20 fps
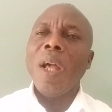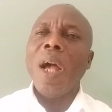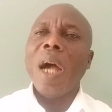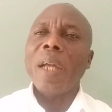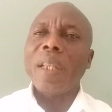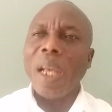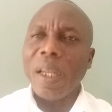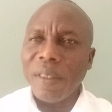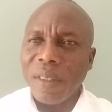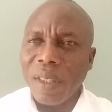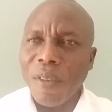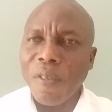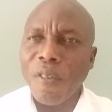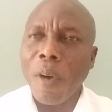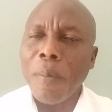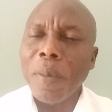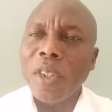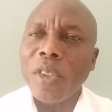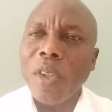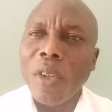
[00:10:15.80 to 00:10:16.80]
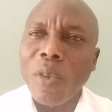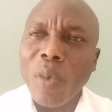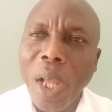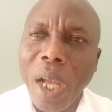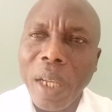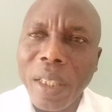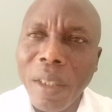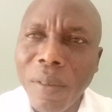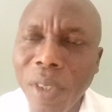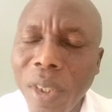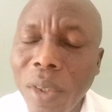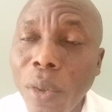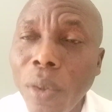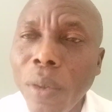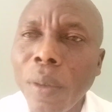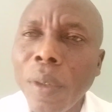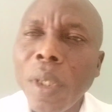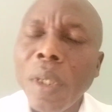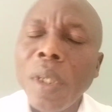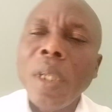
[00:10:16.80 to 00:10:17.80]
And that is the information we are giving
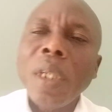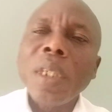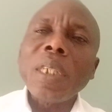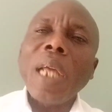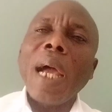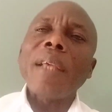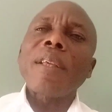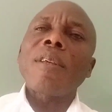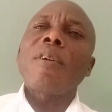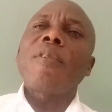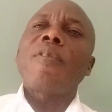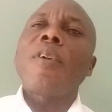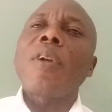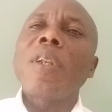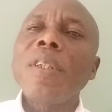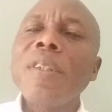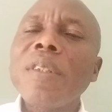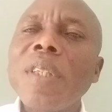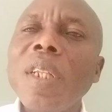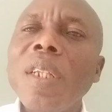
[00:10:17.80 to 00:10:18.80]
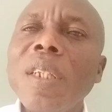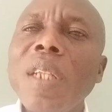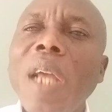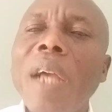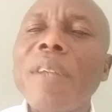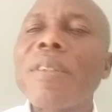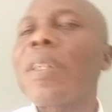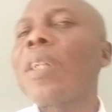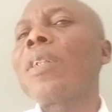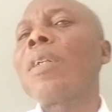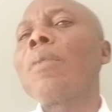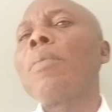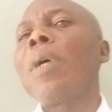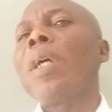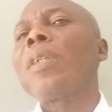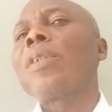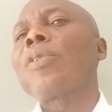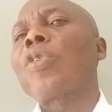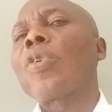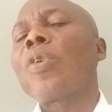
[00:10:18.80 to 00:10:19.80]
you. Thank you for listening. I still
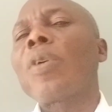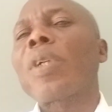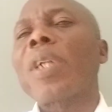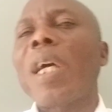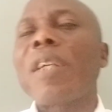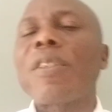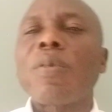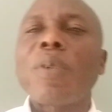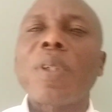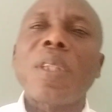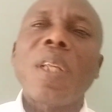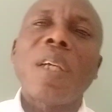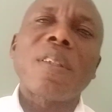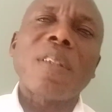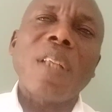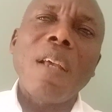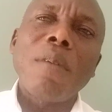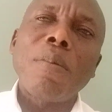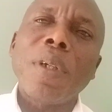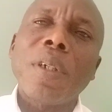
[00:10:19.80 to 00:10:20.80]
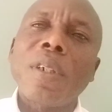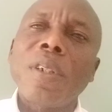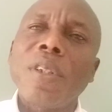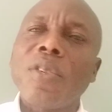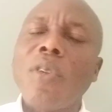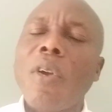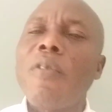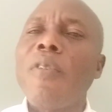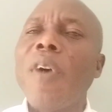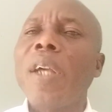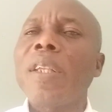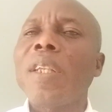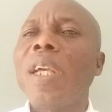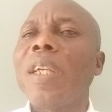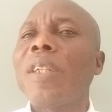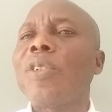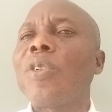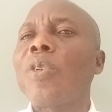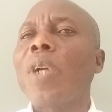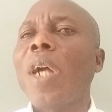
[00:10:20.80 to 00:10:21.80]
remain true Christ witness, A.B. Christopher, here
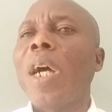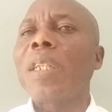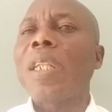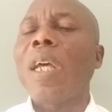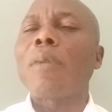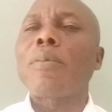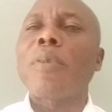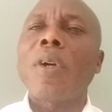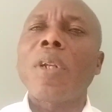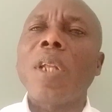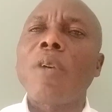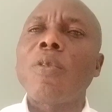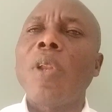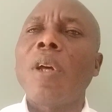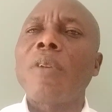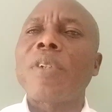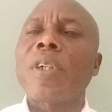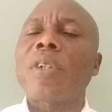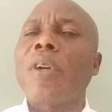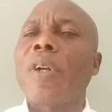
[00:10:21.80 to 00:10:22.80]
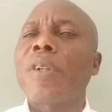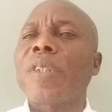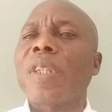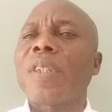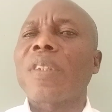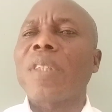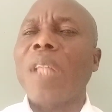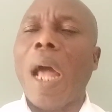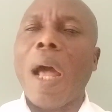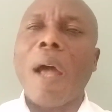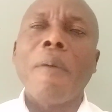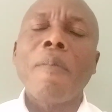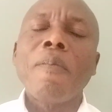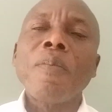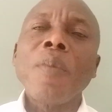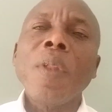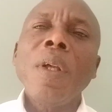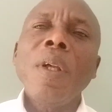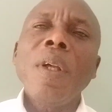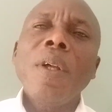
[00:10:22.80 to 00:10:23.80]
in Uganda, Brotherhood of the Cross and Star.
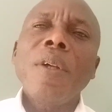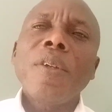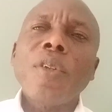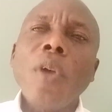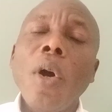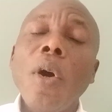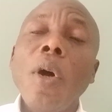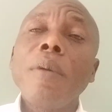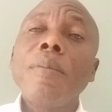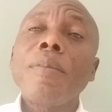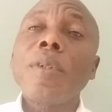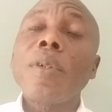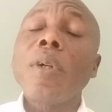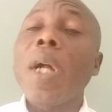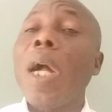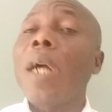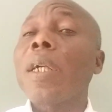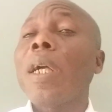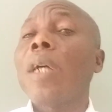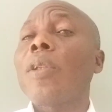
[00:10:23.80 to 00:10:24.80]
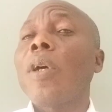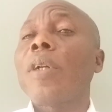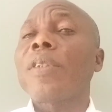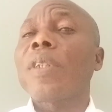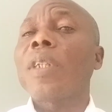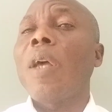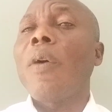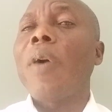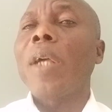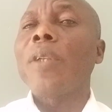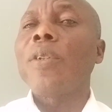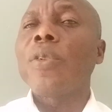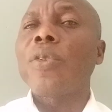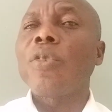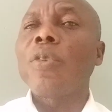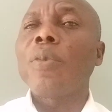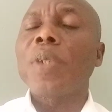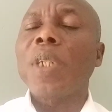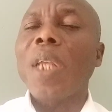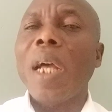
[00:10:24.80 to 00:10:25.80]
So you can get us in our
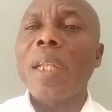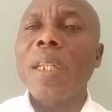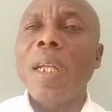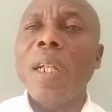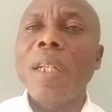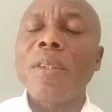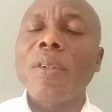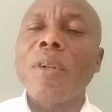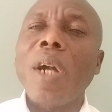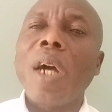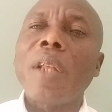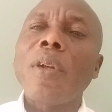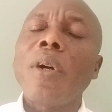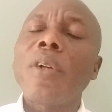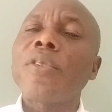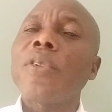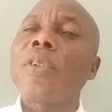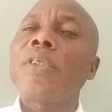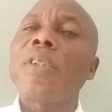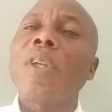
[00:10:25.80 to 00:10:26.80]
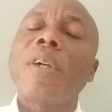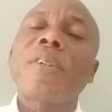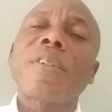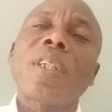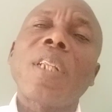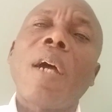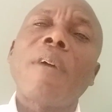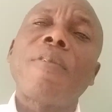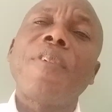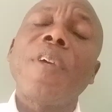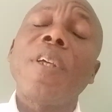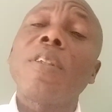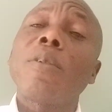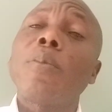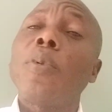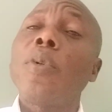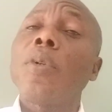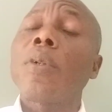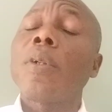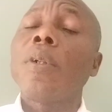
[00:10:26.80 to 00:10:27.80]
YouTube channel. You can also see us in our
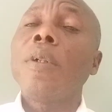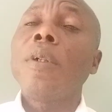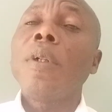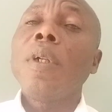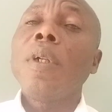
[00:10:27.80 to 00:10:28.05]
Facebook,